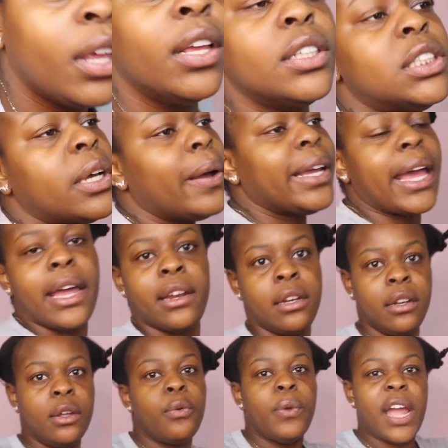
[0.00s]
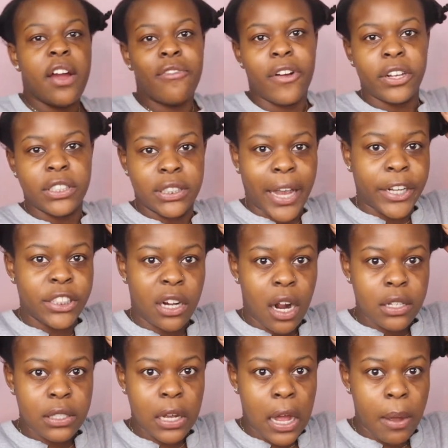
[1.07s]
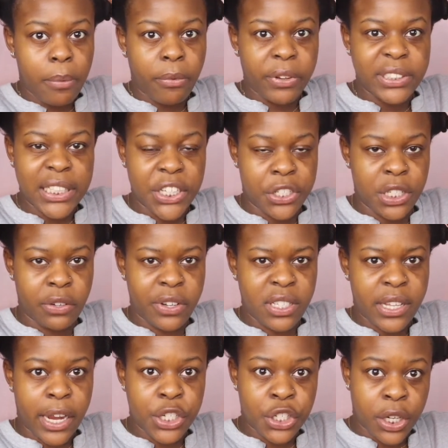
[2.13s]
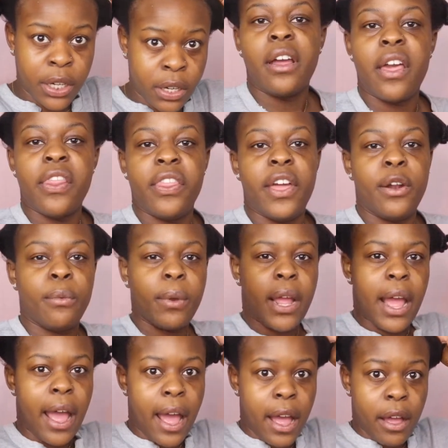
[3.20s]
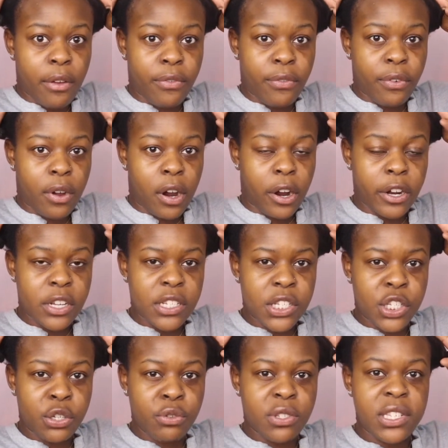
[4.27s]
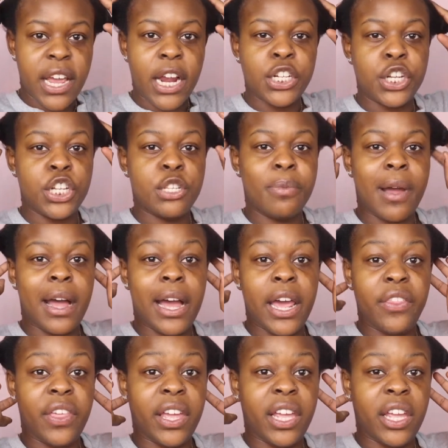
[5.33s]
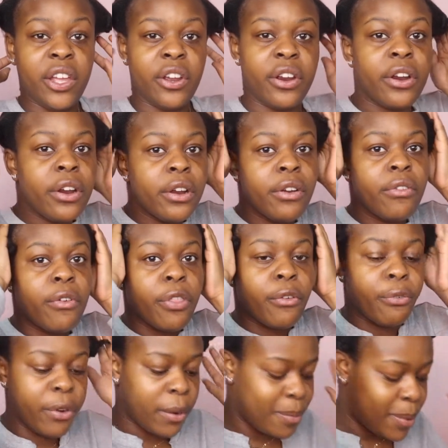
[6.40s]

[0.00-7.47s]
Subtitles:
So again, we have our section on top, recession to recession, and then we have our 2 sections behind the ear for the front